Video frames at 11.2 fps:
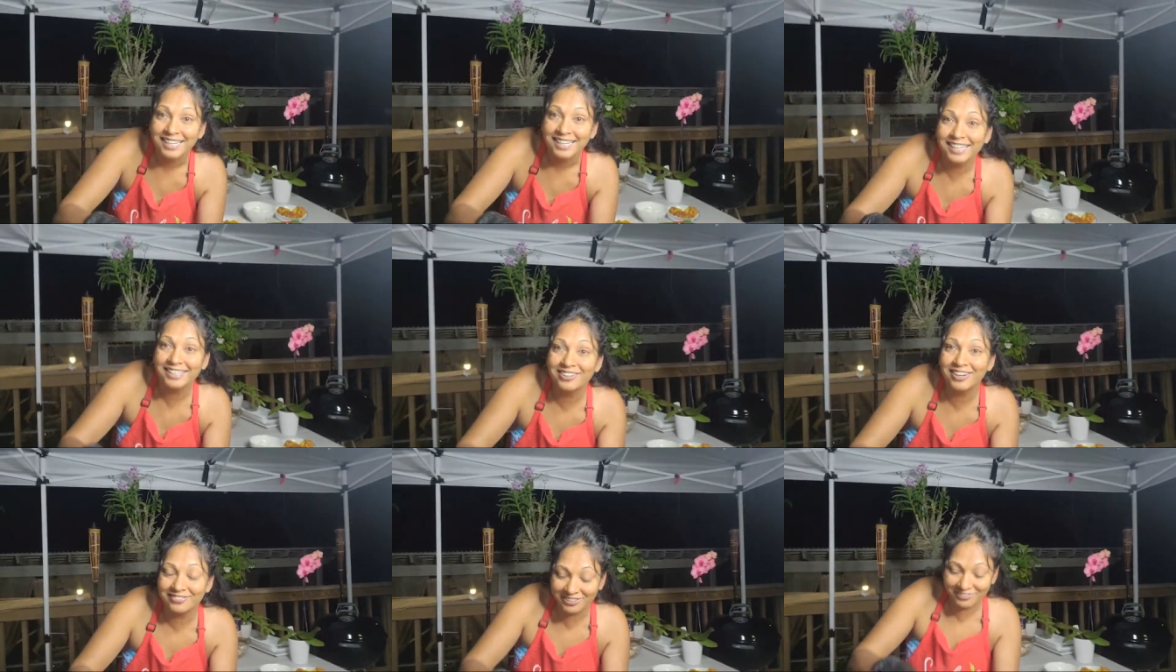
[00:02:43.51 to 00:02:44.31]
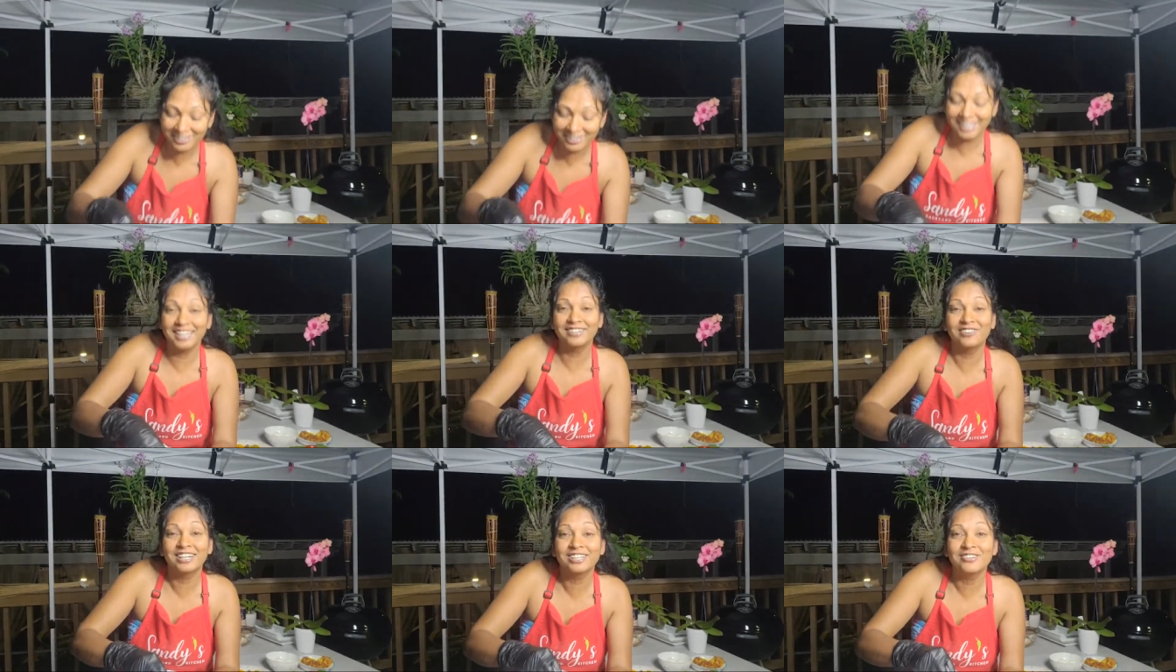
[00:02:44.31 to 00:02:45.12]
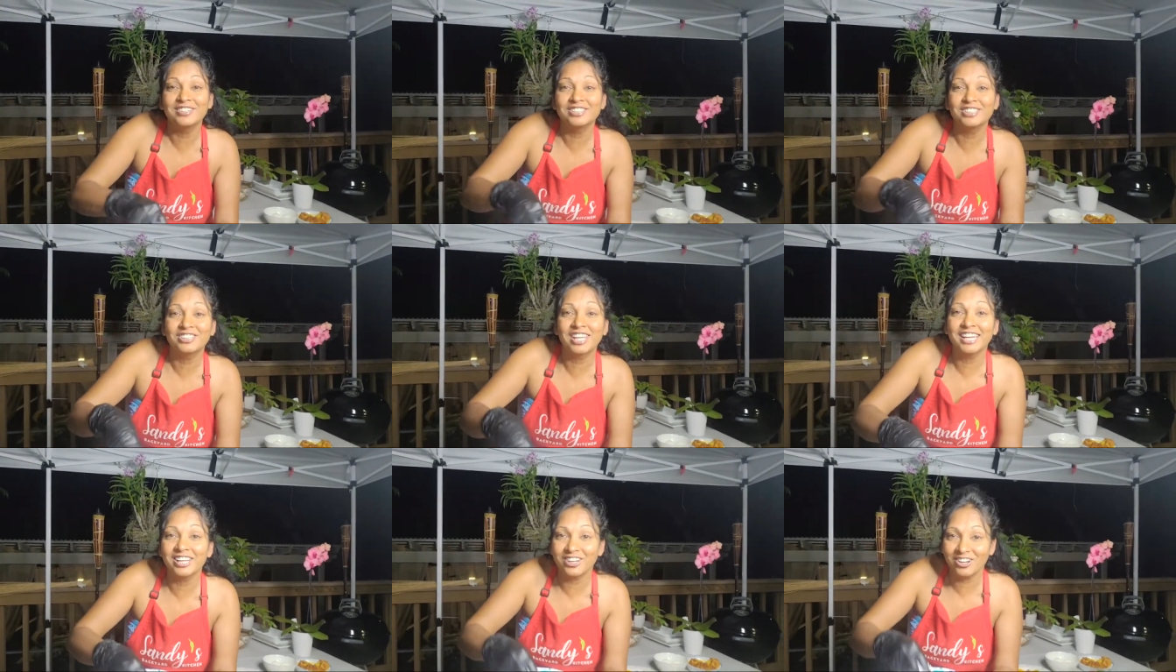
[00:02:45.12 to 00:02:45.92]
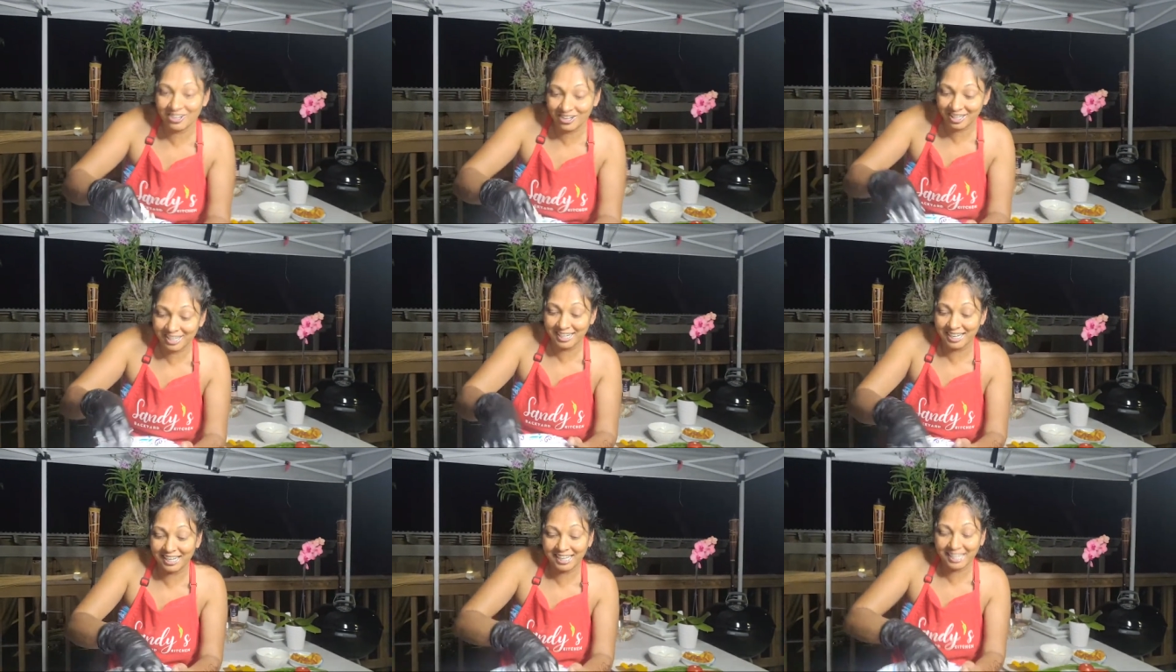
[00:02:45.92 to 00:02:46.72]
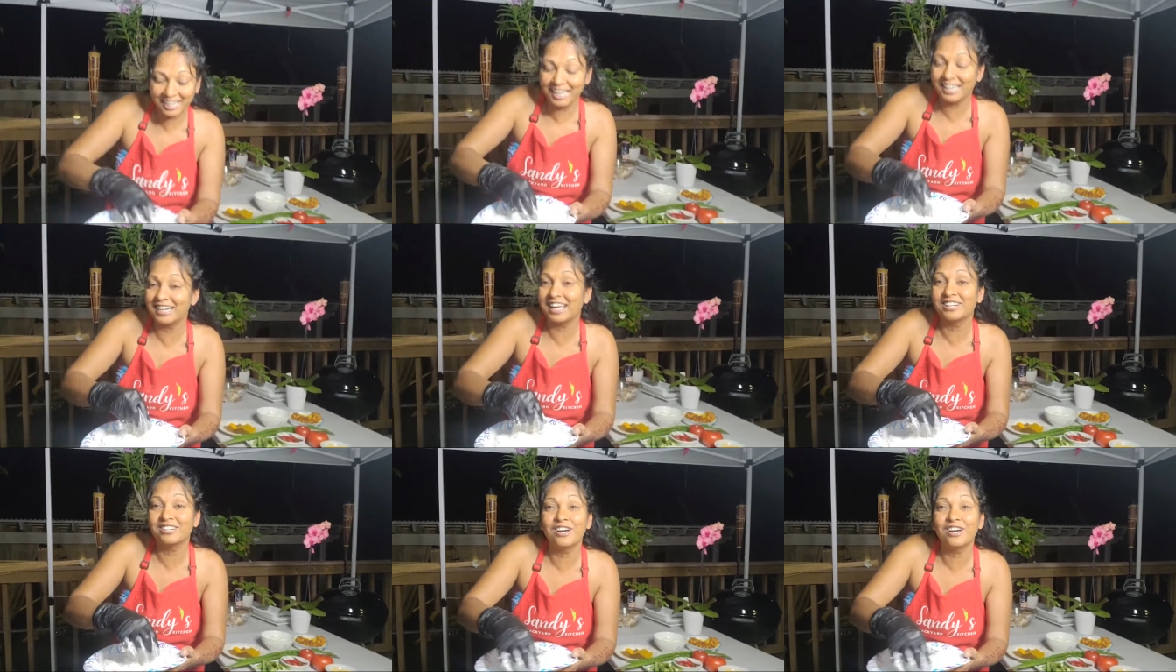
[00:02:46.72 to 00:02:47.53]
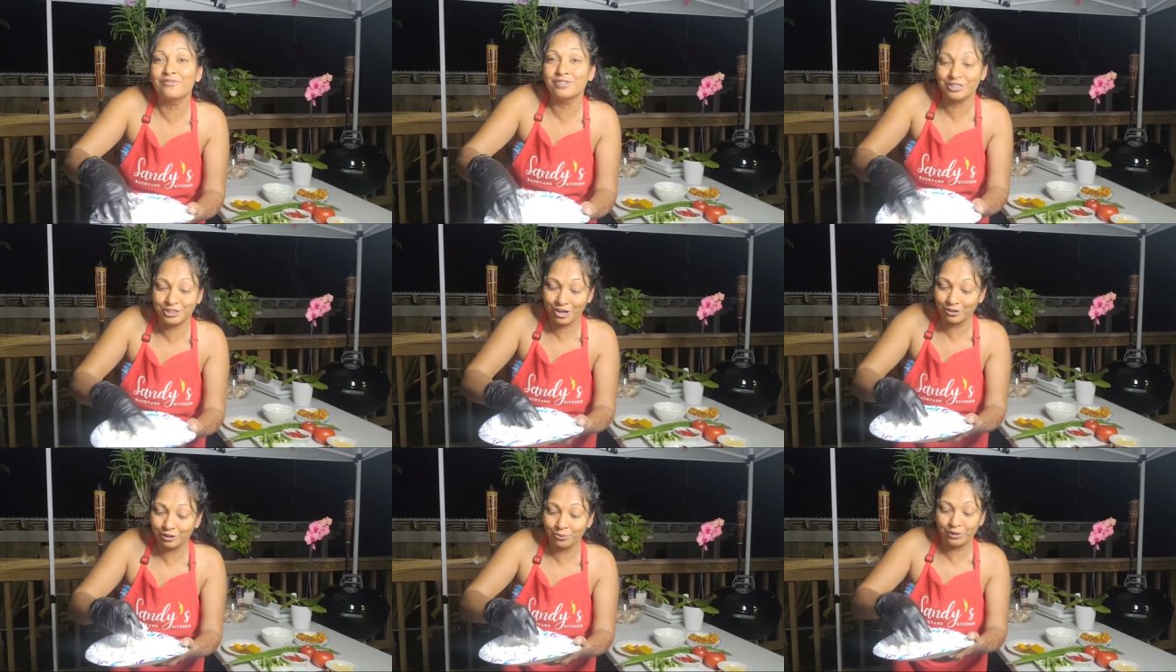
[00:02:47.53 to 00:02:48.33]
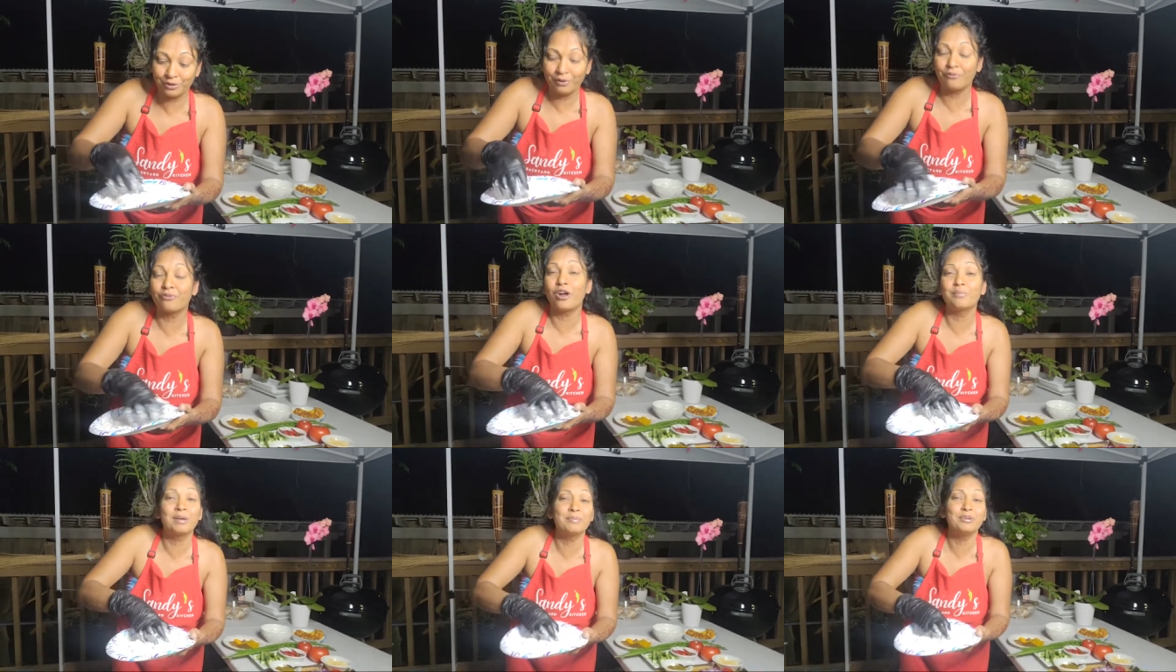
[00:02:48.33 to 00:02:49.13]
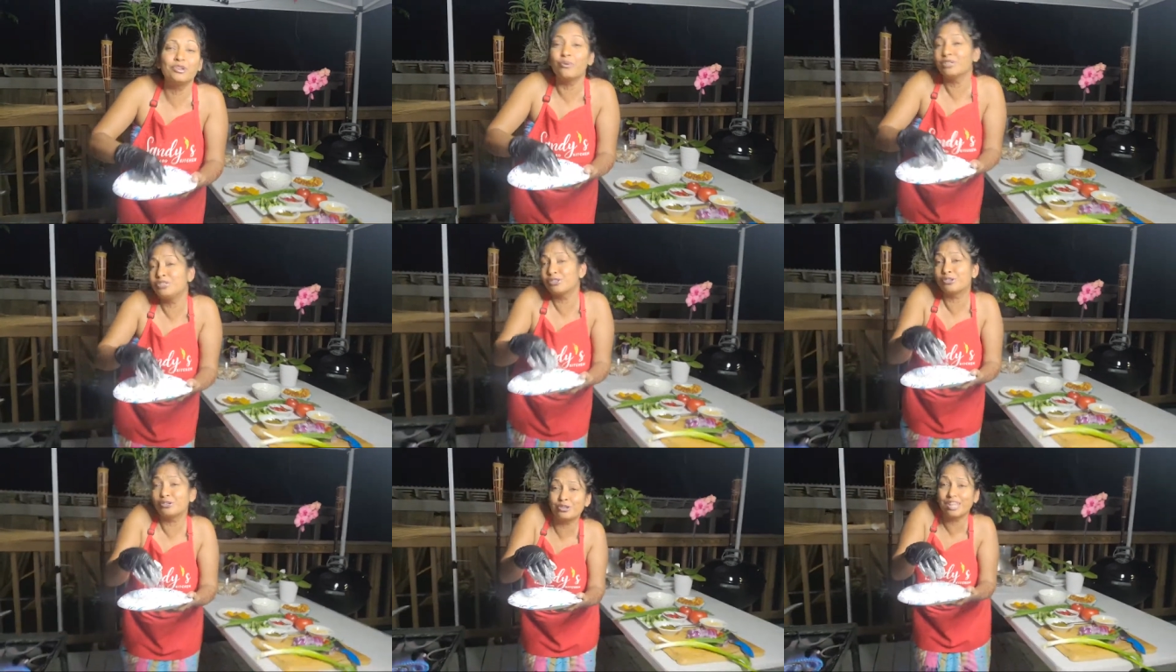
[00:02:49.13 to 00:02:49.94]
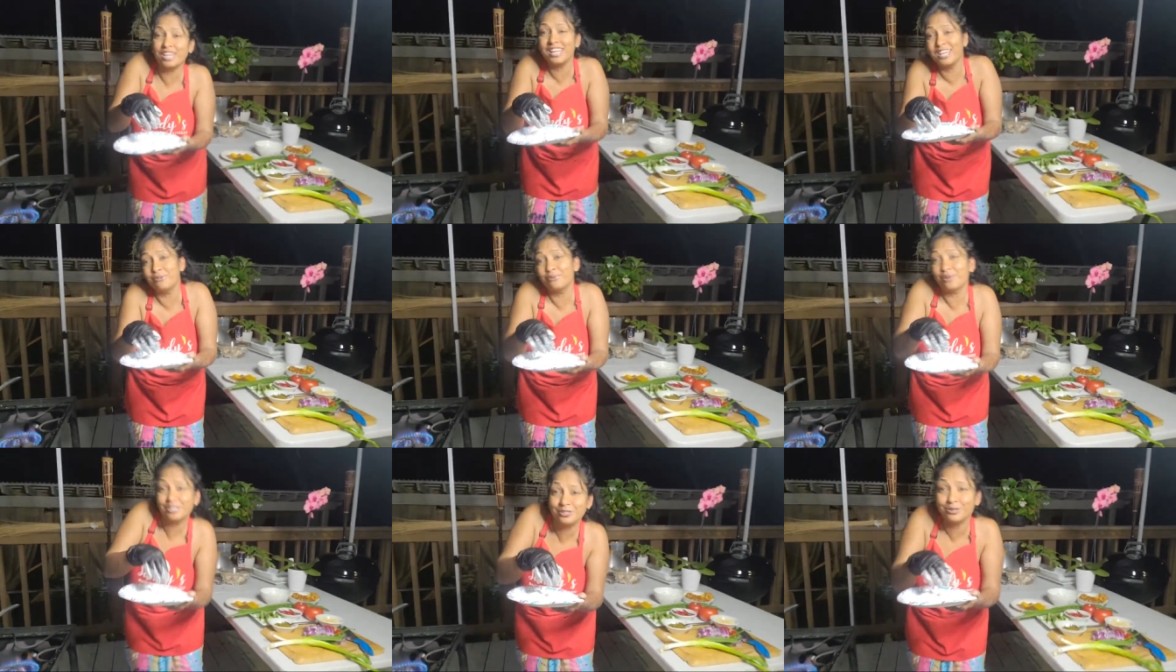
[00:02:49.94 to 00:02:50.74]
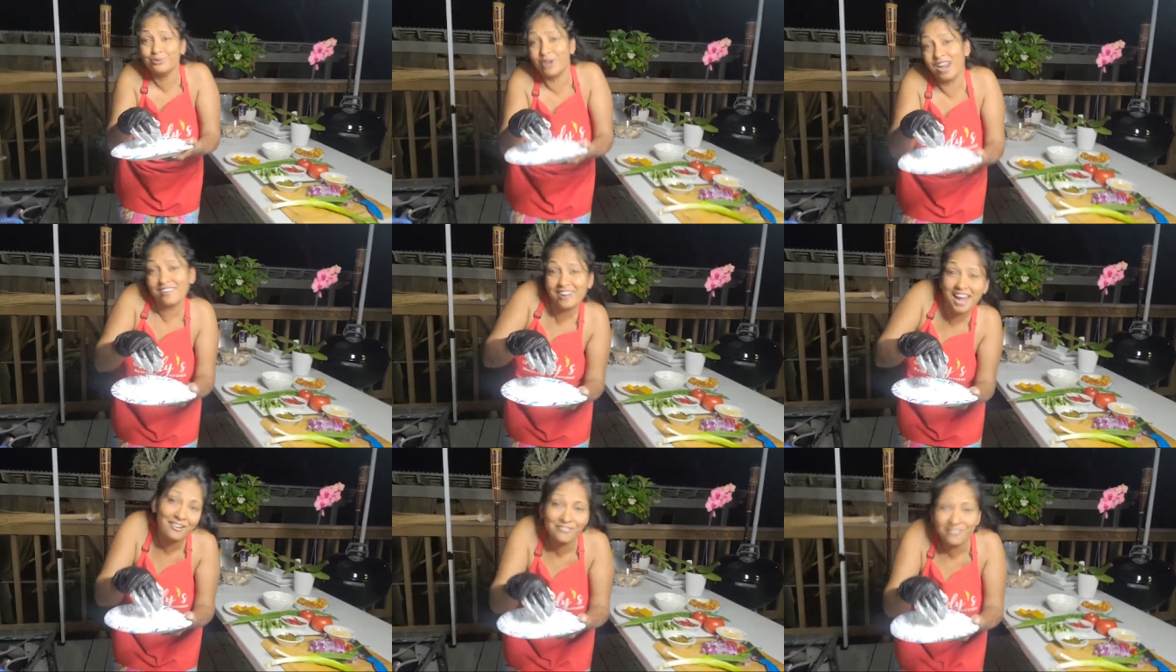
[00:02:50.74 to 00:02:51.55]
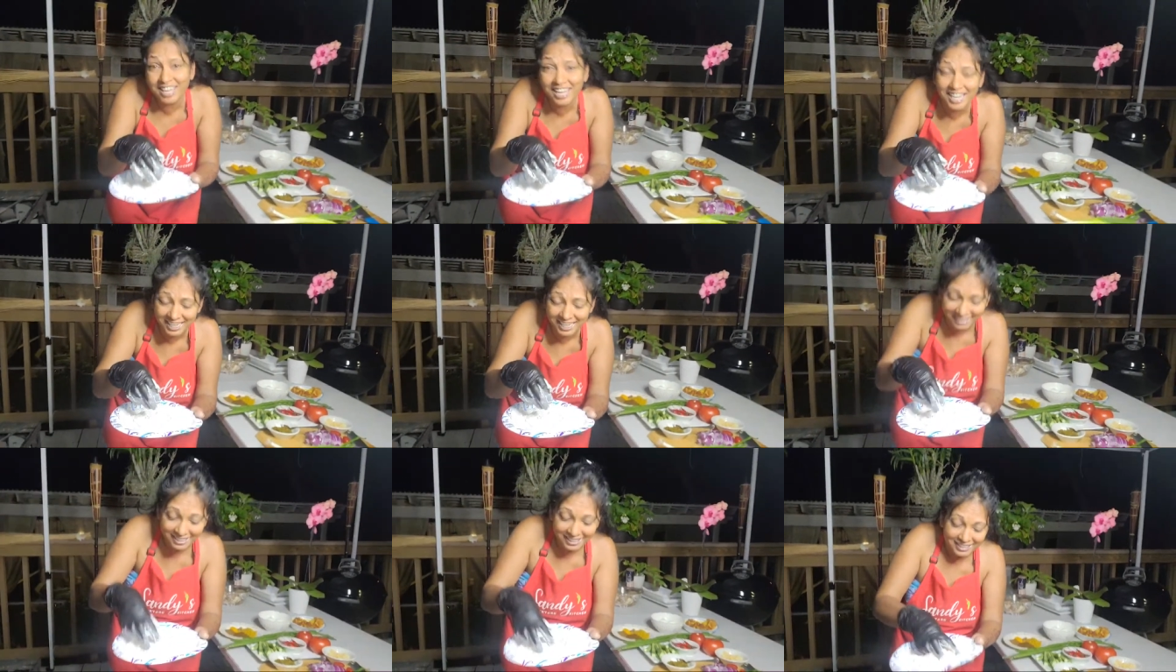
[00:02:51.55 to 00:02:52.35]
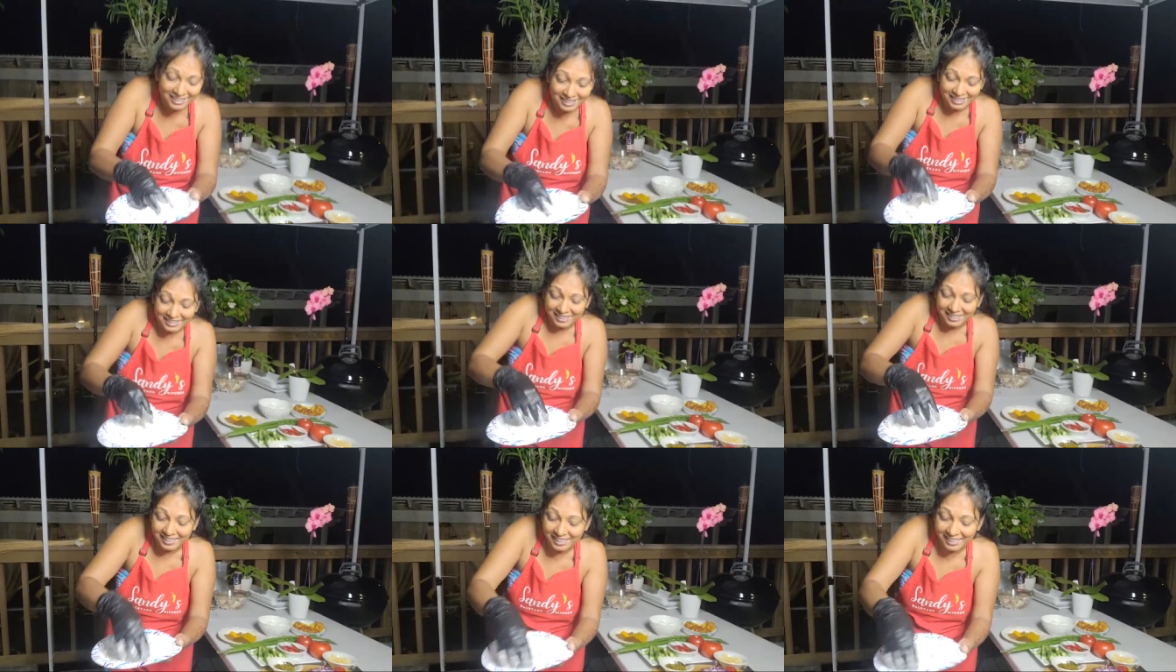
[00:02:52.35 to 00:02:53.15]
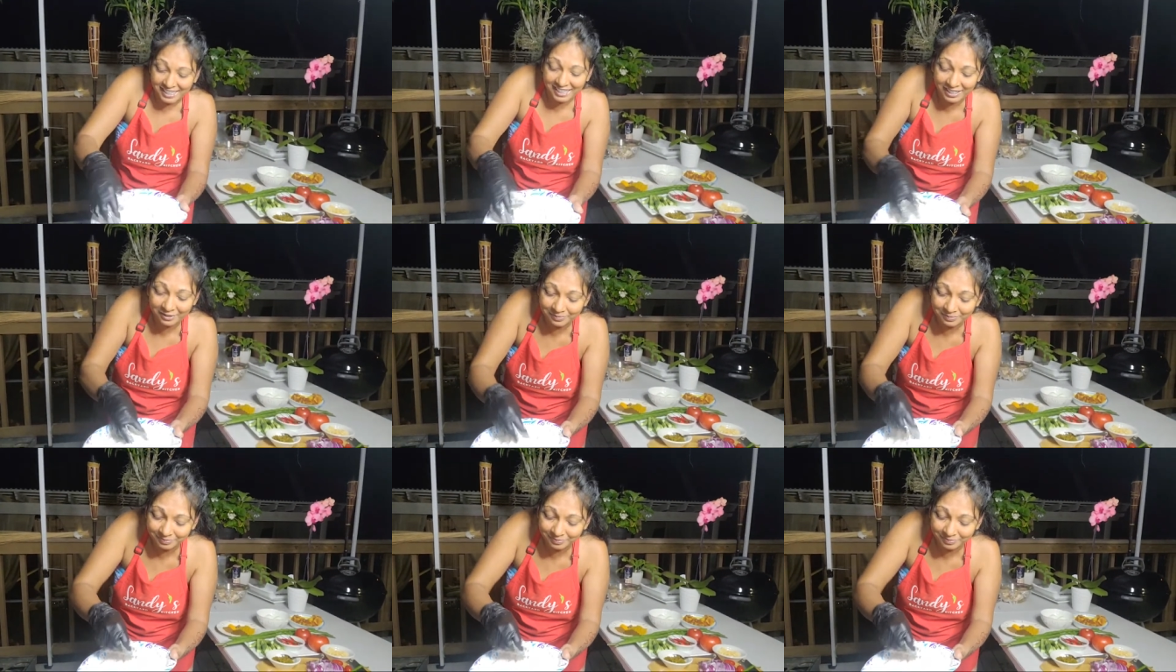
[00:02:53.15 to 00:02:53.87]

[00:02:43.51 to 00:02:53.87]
hello everyone welcome as you're getting on and again i love any shout out where you're from let me know what you're cooking what you are having um,